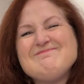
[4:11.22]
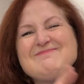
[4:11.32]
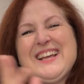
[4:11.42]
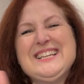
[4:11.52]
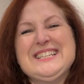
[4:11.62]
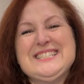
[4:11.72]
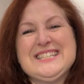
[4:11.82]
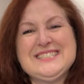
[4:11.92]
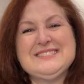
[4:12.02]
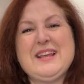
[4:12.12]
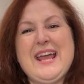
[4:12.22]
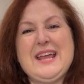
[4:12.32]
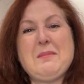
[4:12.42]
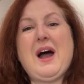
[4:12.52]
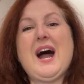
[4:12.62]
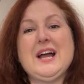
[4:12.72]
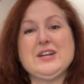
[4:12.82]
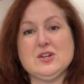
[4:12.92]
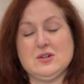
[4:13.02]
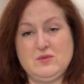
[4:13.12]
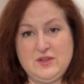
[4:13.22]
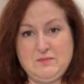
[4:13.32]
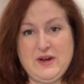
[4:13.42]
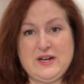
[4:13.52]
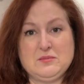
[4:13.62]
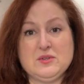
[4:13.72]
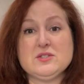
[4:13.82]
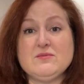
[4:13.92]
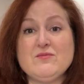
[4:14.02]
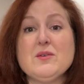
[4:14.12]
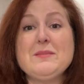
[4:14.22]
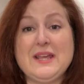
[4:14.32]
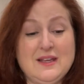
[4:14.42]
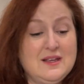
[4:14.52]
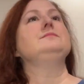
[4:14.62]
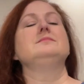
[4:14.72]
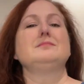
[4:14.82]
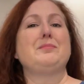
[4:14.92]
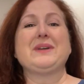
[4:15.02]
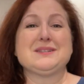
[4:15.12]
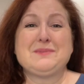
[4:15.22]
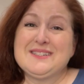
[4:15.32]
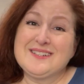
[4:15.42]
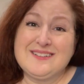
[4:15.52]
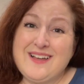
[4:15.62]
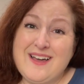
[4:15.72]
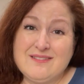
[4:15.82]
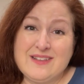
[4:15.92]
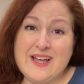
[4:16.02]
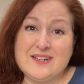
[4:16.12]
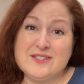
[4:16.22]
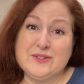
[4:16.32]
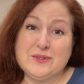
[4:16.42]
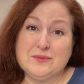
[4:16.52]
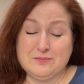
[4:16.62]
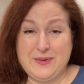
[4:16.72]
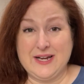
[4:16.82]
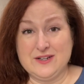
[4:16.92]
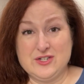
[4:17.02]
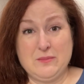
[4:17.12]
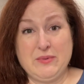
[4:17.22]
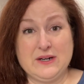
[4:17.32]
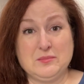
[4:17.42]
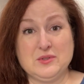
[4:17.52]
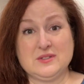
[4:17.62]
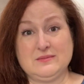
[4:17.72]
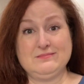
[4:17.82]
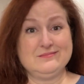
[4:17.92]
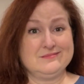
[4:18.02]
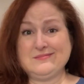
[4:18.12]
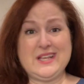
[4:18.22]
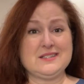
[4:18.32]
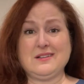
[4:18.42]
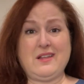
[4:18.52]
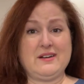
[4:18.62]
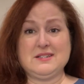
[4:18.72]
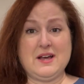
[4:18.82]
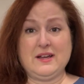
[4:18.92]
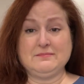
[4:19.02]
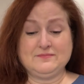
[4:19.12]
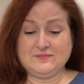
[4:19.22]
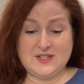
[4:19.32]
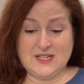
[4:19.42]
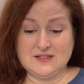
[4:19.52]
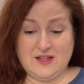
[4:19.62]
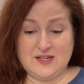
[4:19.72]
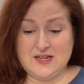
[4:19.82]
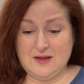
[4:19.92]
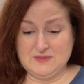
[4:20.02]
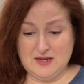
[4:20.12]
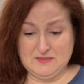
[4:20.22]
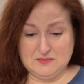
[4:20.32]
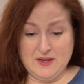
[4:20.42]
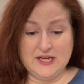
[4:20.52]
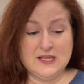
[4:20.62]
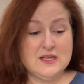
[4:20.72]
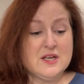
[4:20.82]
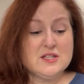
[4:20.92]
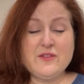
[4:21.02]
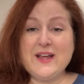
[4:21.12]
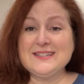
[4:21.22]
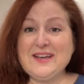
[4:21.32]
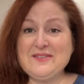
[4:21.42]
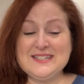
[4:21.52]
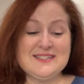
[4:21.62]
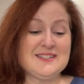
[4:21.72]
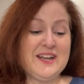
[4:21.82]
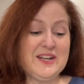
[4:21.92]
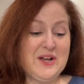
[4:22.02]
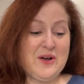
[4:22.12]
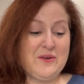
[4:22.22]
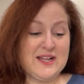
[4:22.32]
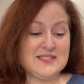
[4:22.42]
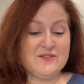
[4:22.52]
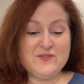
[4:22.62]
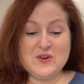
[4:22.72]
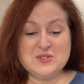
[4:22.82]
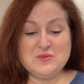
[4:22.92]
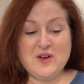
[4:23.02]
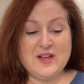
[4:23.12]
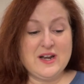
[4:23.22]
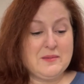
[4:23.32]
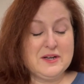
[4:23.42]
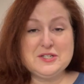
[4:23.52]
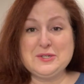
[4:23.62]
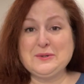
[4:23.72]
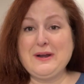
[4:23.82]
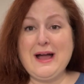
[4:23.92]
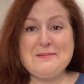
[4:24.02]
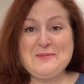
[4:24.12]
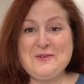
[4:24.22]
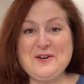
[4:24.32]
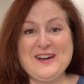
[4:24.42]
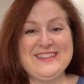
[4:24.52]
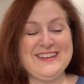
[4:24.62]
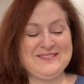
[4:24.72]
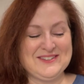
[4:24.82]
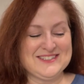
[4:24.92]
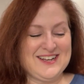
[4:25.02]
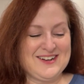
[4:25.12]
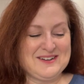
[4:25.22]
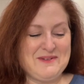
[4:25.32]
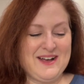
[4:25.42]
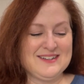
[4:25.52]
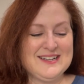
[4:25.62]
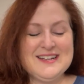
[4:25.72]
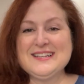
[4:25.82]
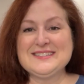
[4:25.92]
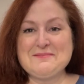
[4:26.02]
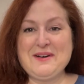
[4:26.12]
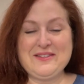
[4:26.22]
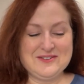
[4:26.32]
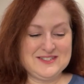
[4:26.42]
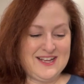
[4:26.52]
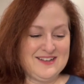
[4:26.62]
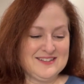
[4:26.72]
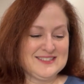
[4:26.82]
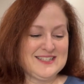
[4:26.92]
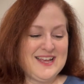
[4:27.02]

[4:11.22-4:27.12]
I need to aim higher with breakables for me, because basically I don't like to package up breakables. Takes a lot of time. Time is money. So that's how this is going to go. That's the first one. I'm going to do 9 more, and then we'll talk about some other sales.